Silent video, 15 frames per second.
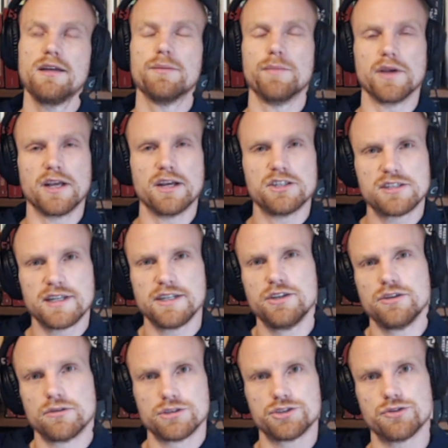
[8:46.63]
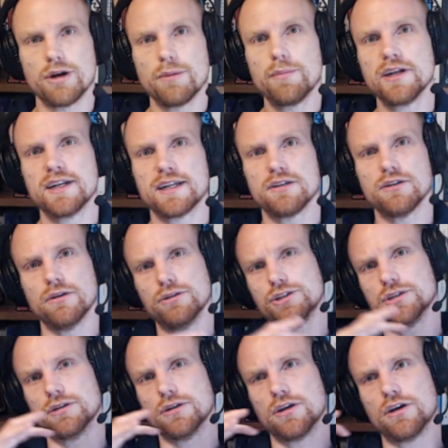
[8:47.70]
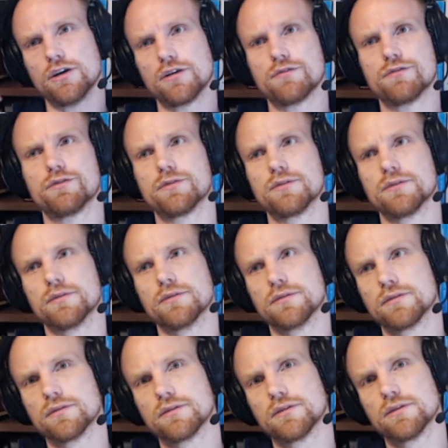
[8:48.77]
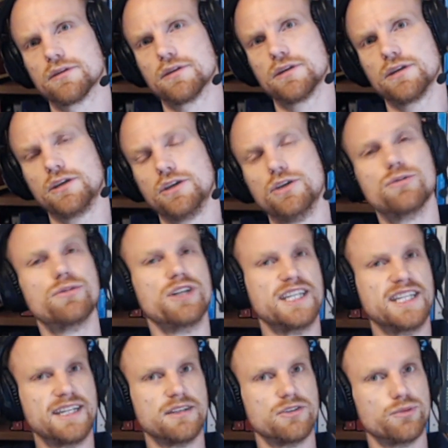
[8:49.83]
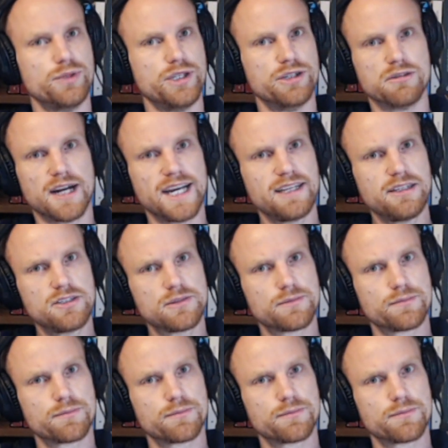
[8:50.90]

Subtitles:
Because then you're dropping that notion of you needing to be right,